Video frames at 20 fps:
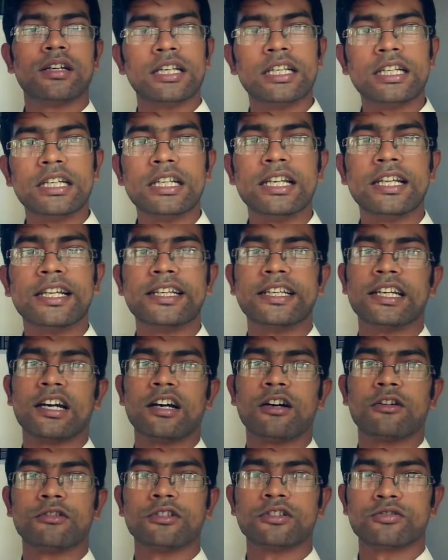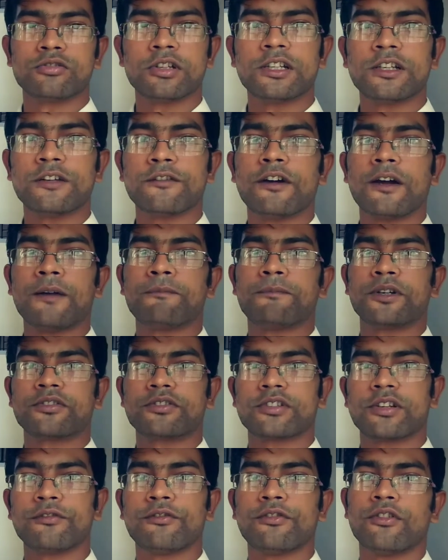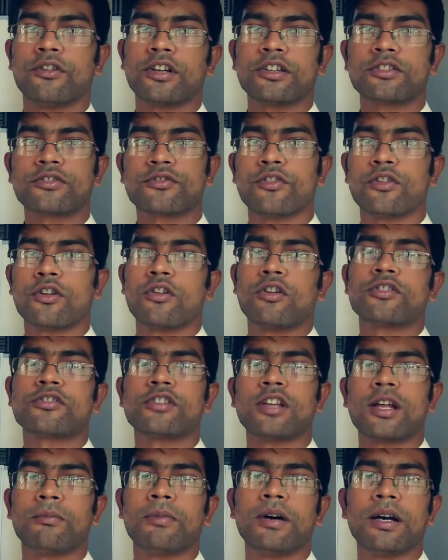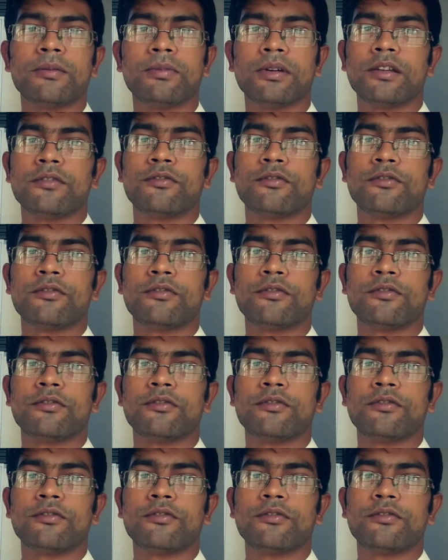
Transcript: hill area, 25% forest for our survival,